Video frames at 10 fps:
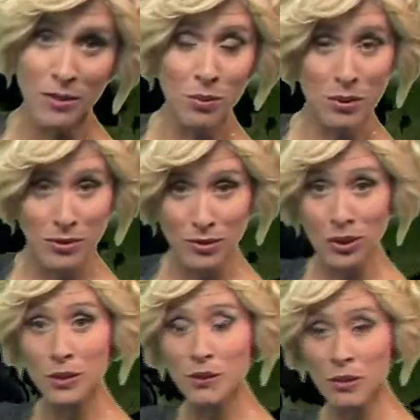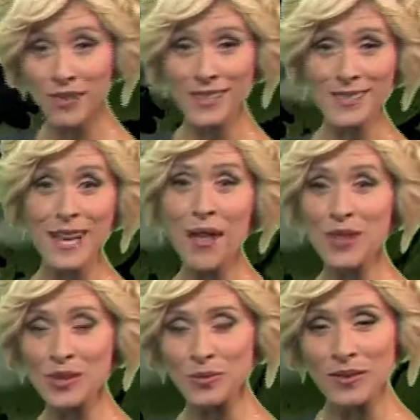that will be slowly moving
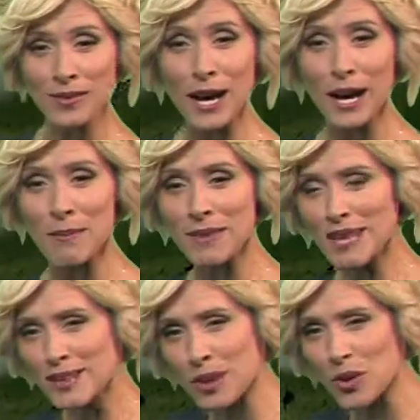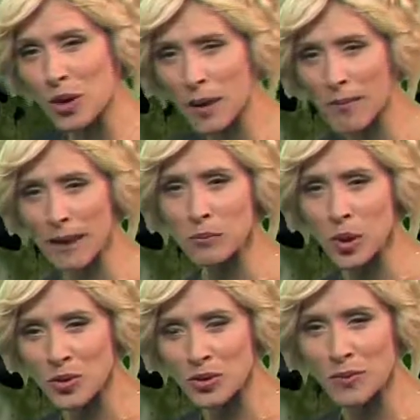southeast with time, and that's going to drop that
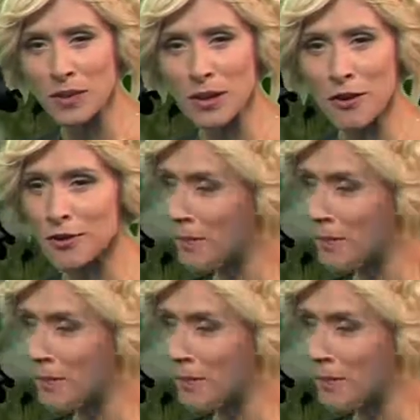moisture from the Gulf of